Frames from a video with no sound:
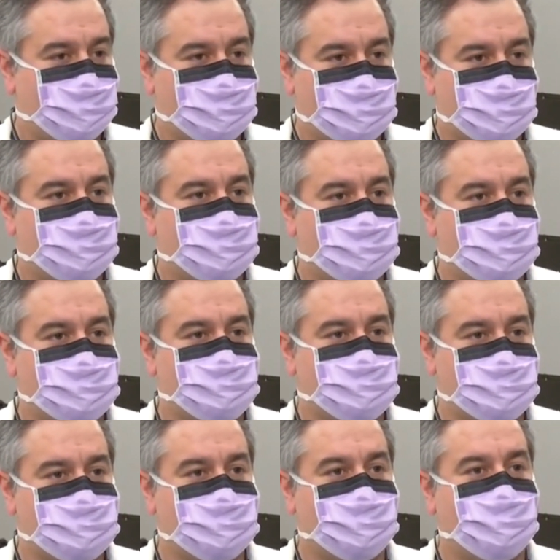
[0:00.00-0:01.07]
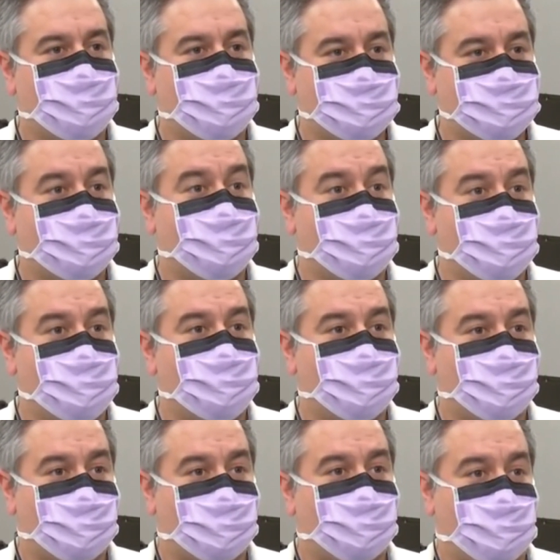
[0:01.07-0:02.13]
But just sitting down and taking a
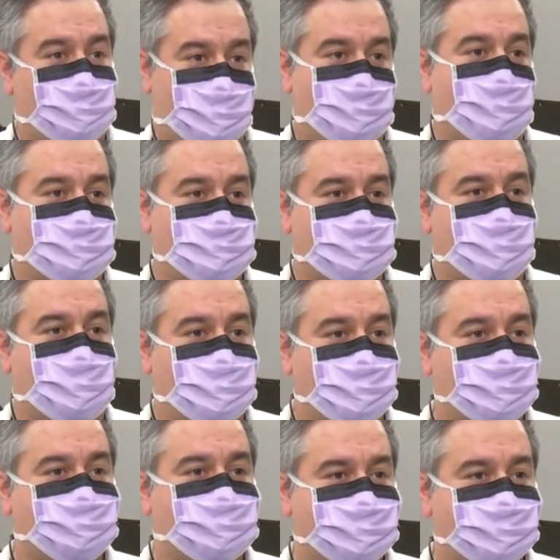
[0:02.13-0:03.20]
minute before going about your day.